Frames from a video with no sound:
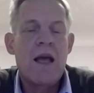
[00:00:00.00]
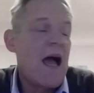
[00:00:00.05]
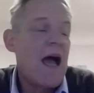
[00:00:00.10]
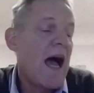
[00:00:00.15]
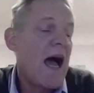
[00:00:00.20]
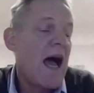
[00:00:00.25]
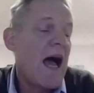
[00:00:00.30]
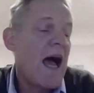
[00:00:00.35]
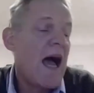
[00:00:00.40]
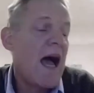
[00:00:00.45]

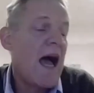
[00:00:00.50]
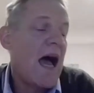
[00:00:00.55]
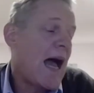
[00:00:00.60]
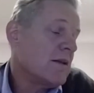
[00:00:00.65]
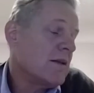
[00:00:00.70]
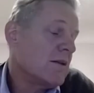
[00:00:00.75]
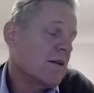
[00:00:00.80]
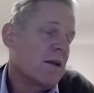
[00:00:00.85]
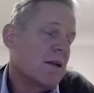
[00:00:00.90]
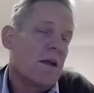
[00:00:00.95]
zero.
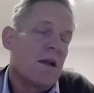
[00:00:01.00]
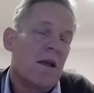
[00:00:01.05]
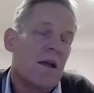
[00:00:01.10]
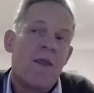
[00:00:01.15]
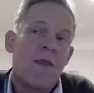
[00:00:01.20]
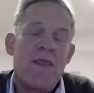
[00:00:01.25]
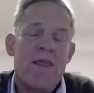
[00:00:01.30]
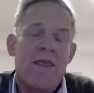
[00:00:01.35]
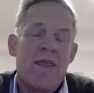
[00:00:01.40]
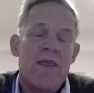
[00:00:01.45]

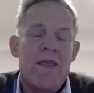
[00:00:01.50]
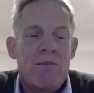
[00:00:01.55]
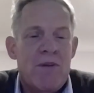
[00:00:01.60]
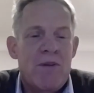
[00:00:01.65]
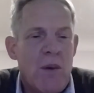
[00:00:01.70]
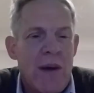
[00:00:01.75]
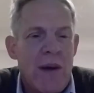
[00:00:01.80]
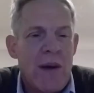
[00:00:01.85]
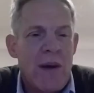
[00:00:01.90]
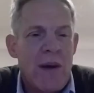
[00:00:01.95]
And